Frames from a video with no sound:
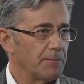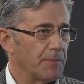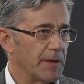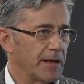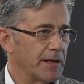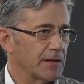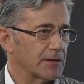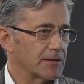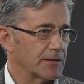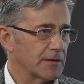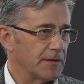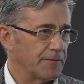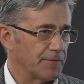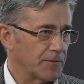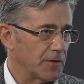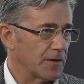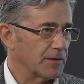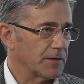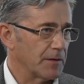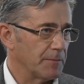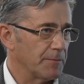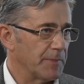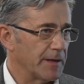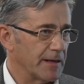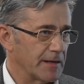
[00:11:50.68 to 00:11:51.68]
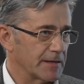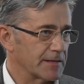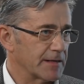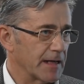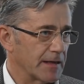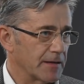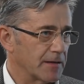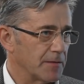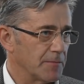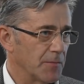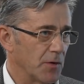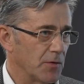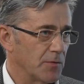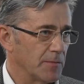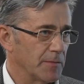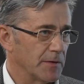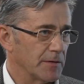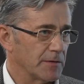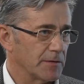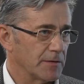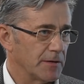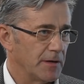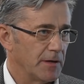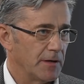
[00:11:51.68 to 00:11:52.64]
the biggest, if not the biggest, at the moment.